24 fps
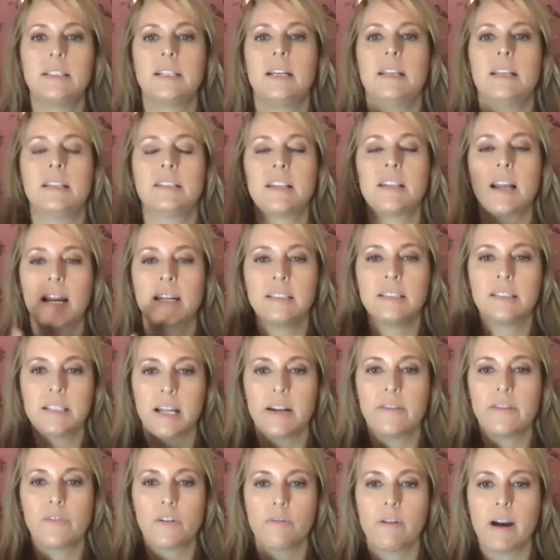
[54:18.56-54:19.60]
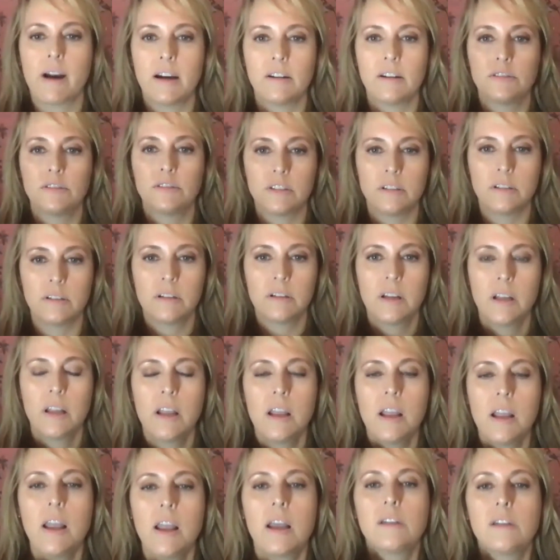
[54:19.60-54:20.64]
in this heightened state of arousal.
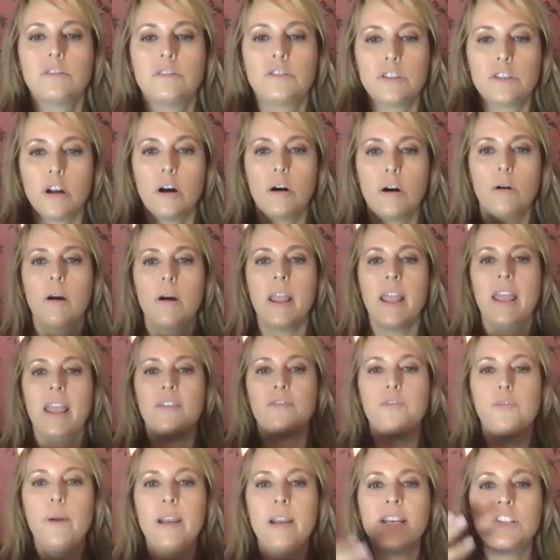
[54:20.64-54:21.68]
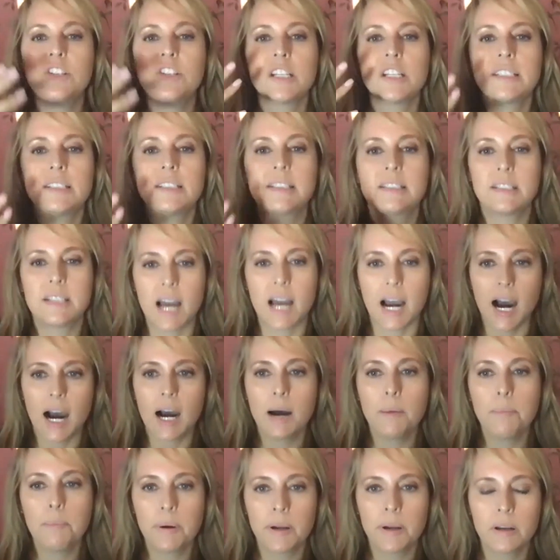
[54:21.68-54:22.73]
So if we just
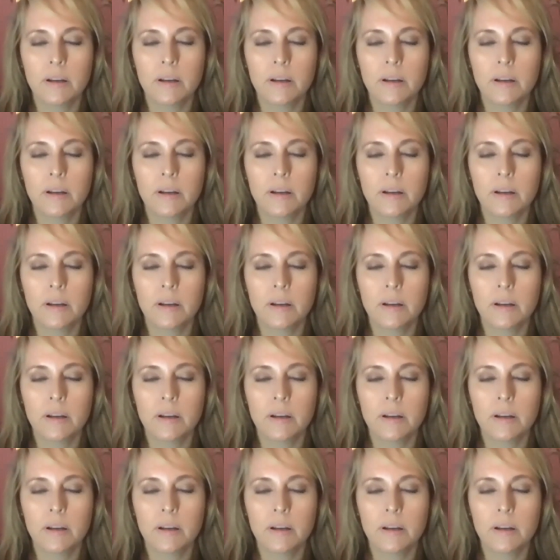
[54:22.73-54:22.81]
stop,